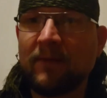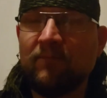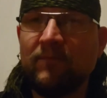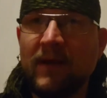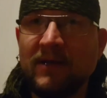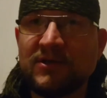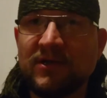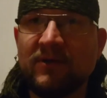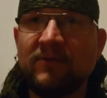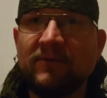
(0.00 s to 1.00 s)

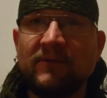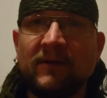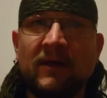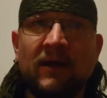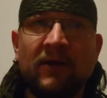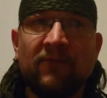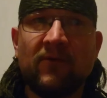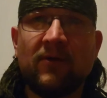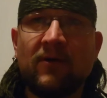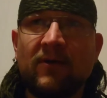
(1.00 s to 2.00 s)
mention
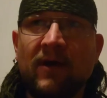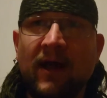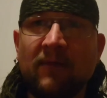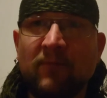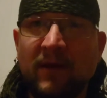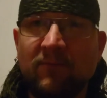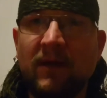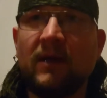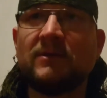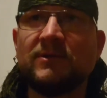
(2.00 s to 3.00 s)
for helping
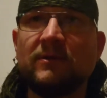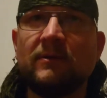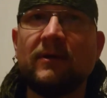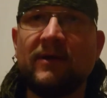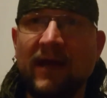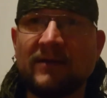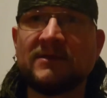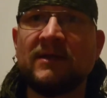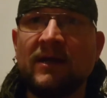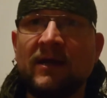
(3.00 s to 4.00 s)
me to get